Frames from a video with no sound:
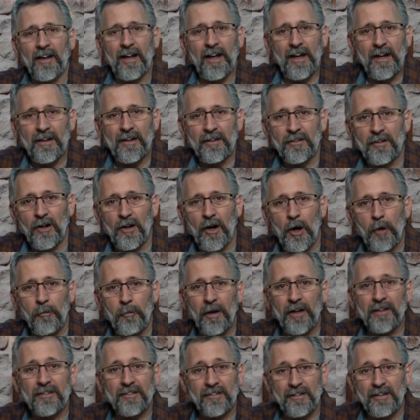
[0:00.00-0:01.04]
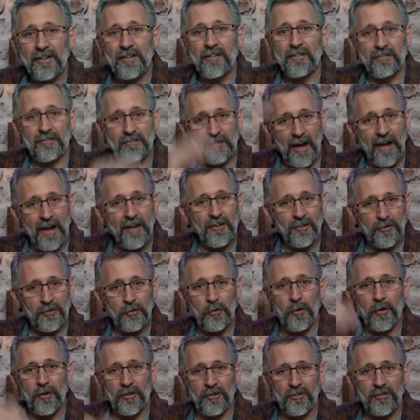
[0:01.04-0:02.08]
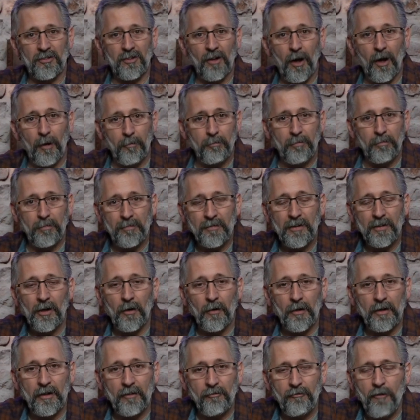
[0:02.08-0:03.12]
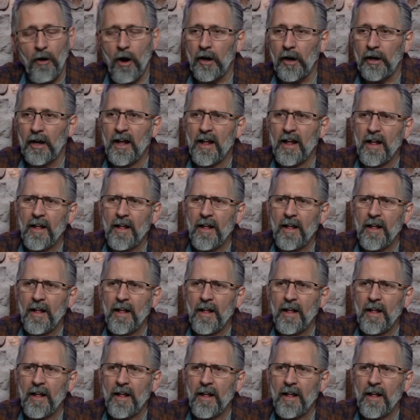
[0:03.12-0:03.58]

and I seen dinosaurs up, in the fog.